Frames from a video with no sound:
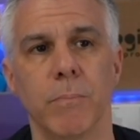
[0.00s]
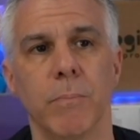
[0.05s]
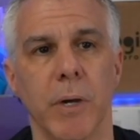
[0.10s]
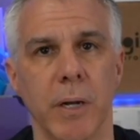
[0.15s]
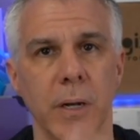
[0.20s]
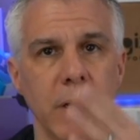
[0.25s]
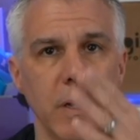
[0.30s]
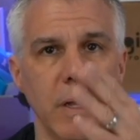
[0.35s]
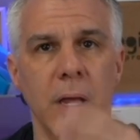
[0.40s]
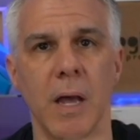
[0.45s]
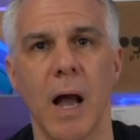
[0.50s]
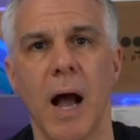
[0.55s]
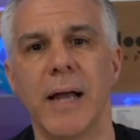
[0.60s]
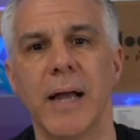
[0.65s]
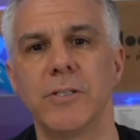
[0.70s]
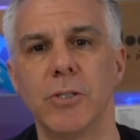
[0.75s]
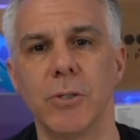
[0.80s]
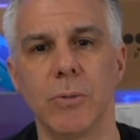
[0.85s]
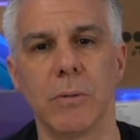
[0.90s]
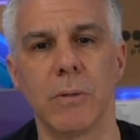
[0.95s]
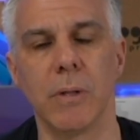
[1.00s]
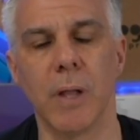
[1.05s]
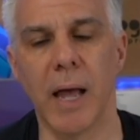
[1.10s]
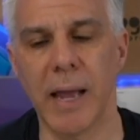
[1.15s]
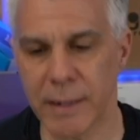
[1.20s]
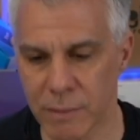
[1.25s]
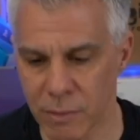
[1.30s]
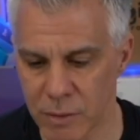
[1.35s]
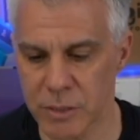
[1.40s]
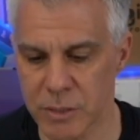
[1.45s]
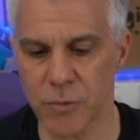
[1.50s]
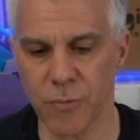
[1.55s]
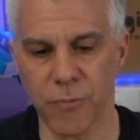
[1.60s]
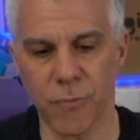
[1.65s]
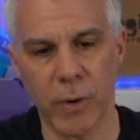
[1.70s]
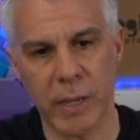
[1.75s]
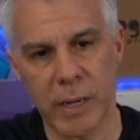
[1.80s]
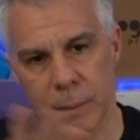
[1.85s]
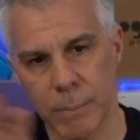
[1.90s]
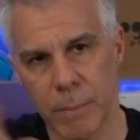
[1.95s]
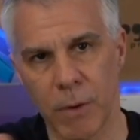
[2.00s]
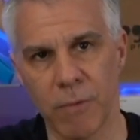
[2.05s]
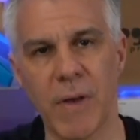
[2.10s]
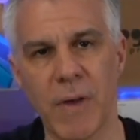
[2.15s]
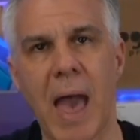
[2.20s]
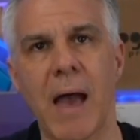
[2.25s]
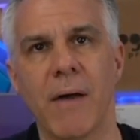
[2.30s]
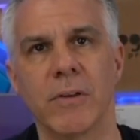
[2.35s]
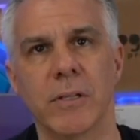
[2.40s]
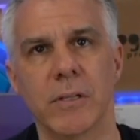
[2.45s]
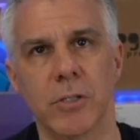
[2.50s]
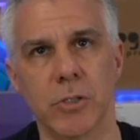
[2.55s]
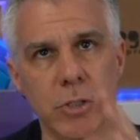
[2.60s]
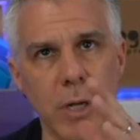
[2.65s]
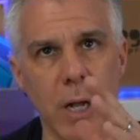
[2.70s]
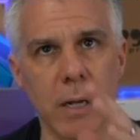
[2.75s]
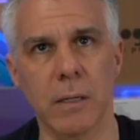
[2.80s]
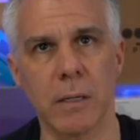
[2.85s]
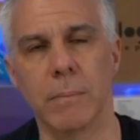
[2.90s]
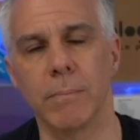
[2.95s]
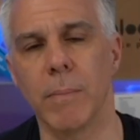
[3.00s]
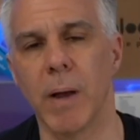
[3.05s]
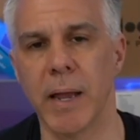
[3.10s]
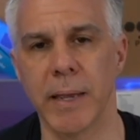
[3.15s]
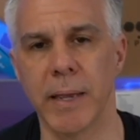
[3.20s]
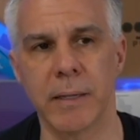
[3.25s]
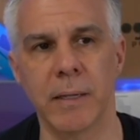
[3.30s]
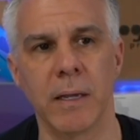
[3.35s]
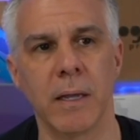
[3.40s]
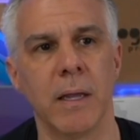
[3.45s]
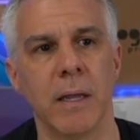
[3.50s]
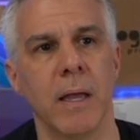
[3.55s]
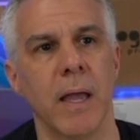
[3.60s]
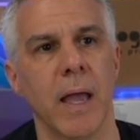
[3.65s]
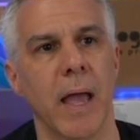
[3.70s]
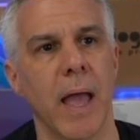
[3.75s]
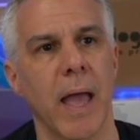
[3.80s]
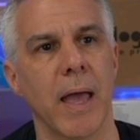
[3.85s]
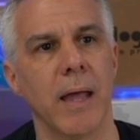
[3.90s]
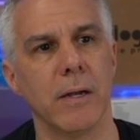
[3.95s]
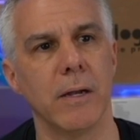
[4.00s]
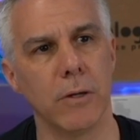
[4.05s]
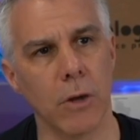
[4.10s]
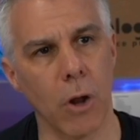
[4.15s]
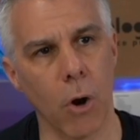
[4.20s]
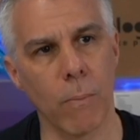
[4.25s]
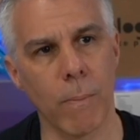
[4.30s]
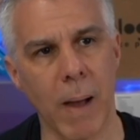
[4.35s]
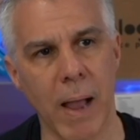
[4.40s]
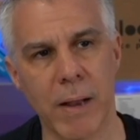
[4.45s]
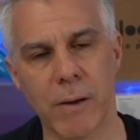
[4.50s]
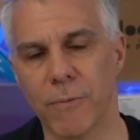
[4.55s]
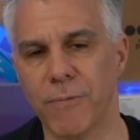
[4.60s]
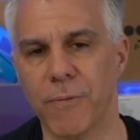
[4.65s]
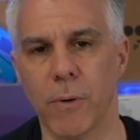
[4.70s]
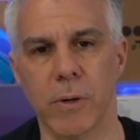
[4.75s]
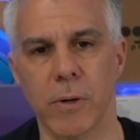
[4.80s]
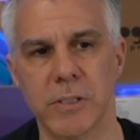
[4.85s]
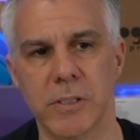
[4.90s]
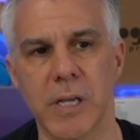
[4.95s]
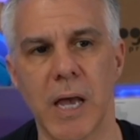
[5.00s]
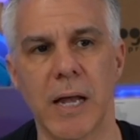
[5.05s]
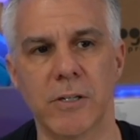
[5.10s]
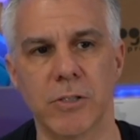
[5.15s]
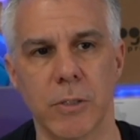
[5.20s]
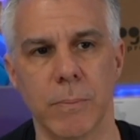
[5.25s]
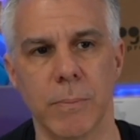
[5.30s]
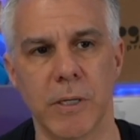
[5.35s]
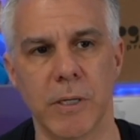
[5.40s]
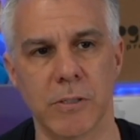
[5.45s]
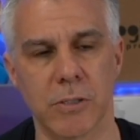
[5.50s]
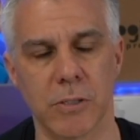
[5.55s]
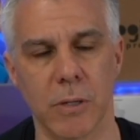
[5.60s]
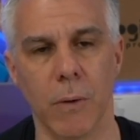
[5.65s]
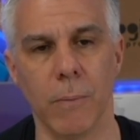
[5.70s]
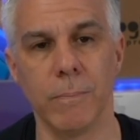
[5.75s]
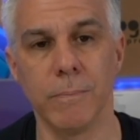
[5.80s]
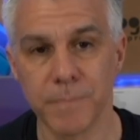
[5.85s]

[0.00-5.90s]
But I do like this freedom of having the shotgun mic and no microphone attached to me. So